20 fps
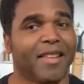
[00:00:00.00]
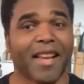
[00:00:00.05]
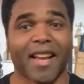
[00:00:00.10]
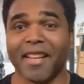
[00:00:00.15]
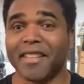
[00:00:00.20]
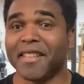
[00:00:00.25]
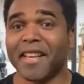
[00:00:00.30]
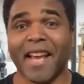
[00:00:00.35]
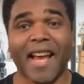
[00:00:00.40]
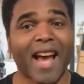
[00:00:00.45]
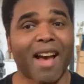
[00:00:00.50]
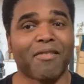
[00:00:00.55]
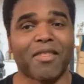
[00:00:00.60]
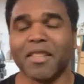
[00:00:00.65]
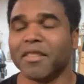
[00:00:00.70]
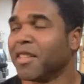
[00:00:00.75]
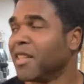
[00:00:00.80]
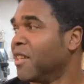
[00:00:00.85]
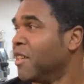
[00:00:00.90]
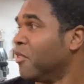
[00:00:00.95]
There you have
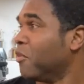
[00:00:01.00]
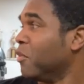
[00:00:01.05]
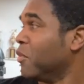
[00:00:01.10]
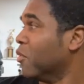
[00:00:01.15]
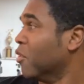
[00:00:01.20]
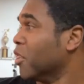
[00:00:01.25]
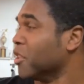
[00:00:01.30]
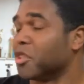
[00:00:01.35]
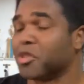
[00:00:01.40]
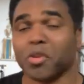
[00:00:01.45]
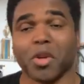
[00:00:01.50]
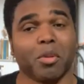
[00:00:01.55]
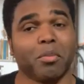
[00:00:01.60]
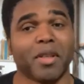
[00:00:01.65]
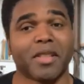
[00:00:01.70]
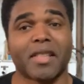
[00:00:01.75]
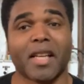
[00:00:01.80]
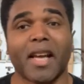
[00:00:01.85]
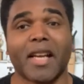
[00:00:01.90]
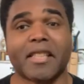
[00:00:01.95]
it. On the
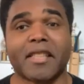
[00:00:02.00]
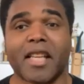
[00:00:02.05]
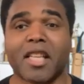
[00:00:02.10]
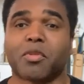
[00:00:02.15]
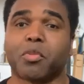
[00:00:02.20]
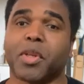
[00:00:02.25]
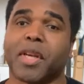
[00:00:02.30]
Trailblazer SS,